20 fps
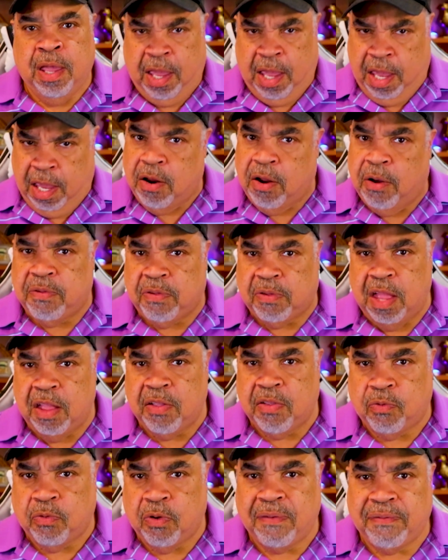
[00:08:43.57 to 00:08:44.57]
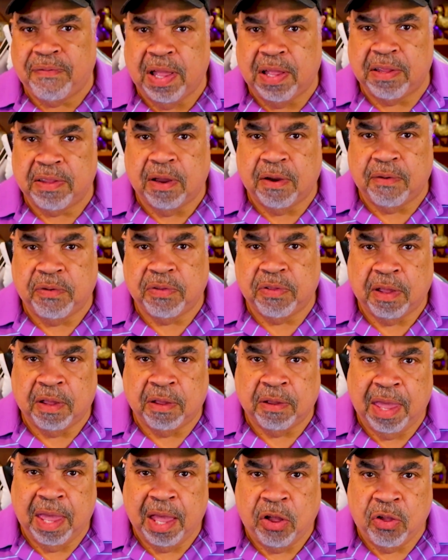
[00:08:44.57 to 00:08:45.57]
hey, you know, it's rough out there for
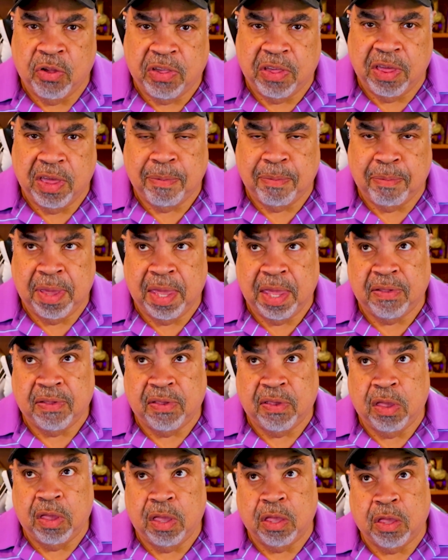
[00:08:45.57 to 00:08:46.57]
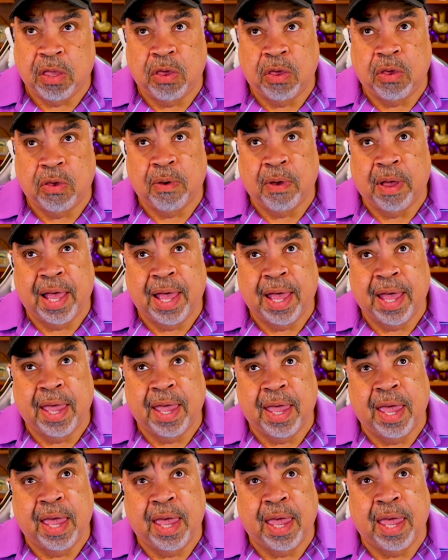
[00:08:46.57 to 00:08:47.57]
the
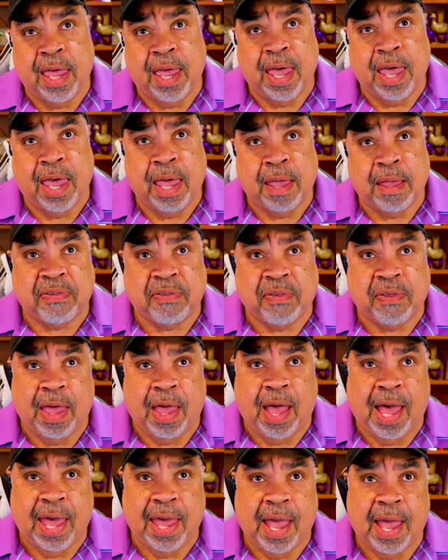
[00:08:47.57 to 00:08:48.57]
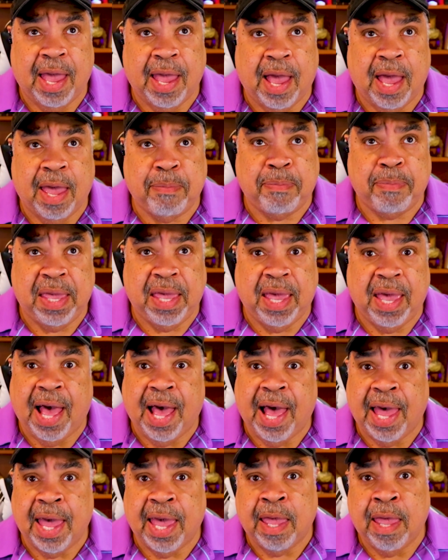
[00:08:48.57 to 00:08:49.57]

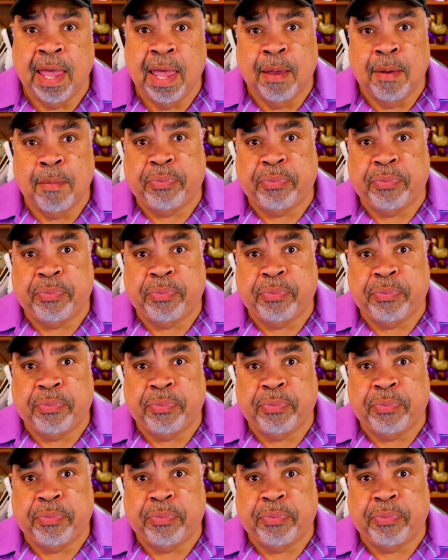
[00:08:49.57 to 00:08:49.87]
LGBTQIAPI++.